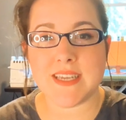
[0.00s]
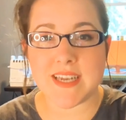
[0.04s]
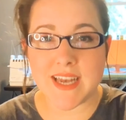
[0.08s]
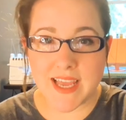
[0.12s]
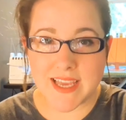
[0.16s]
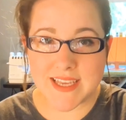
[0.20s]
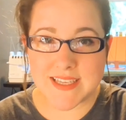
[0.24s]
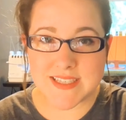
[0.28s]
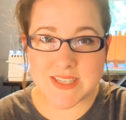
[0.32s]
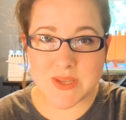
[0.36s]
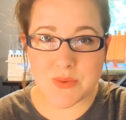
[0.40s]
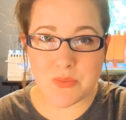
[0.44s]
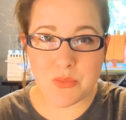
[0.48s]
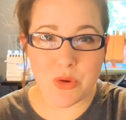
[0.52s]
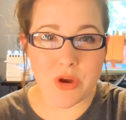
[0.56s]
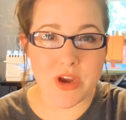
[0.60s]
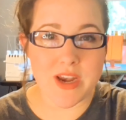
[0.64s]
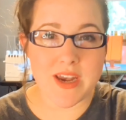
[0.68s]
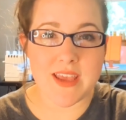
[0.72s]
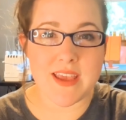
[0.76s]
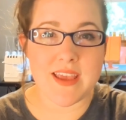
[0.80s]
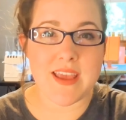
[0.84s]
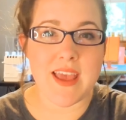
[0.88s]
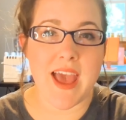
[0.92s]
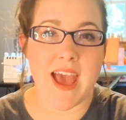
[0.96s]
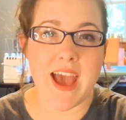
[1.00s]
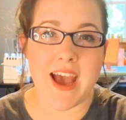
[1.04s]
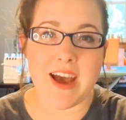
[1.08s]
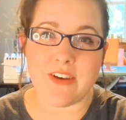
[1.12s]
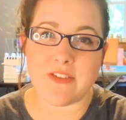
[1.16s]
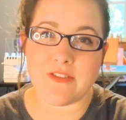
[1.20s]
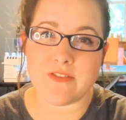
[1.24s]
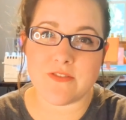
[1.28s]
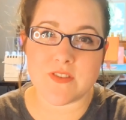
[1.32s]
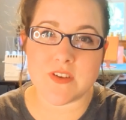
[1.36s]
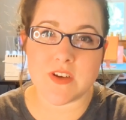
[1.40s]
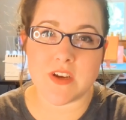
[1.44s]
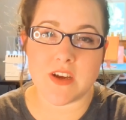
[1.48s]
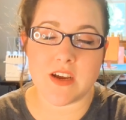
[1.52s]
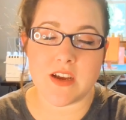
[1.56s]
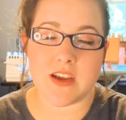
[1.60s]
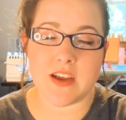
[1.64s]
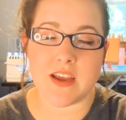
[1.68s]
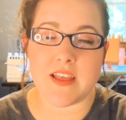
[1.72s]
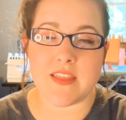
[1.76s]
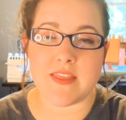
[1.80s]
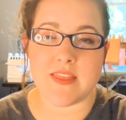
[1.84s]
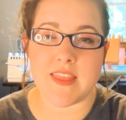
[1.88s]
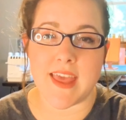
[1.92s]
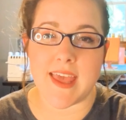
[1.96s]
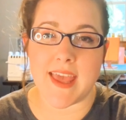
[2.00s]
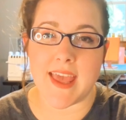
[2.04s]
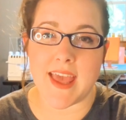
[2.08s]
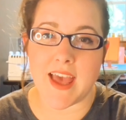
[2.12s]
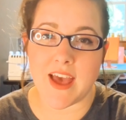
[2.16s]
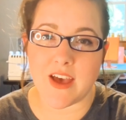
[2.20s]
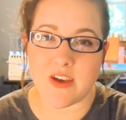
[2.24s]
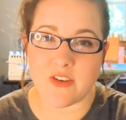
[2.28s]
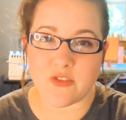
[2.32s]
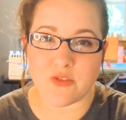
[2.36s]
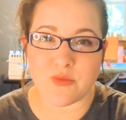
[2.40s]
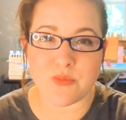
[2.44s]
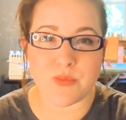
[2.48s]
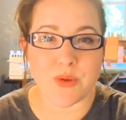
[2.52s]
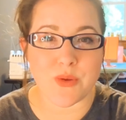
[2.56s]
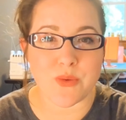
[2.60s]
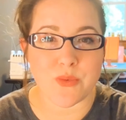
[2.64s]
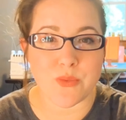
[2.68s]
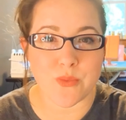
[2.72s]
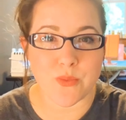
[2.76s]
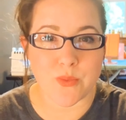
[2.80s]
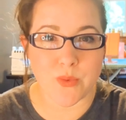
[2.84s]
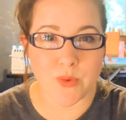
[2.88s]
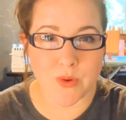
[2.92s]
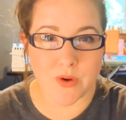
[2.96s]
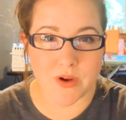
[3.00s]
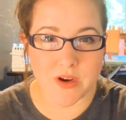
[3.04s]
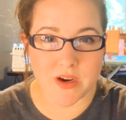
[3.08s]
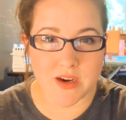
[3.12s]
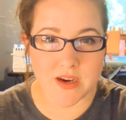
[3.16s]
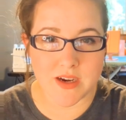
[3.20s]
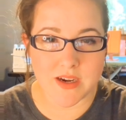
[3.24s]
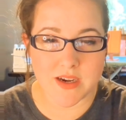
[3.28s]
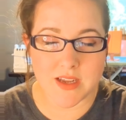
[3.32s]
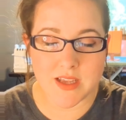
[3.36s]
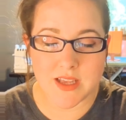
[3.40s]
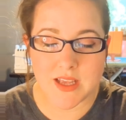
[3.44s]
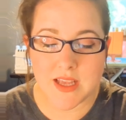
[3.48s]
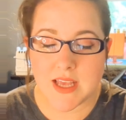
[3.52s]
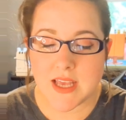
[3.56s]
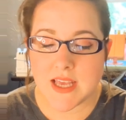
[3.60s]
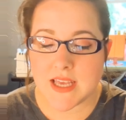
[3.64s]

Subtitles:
nice and pretty after they have been worn.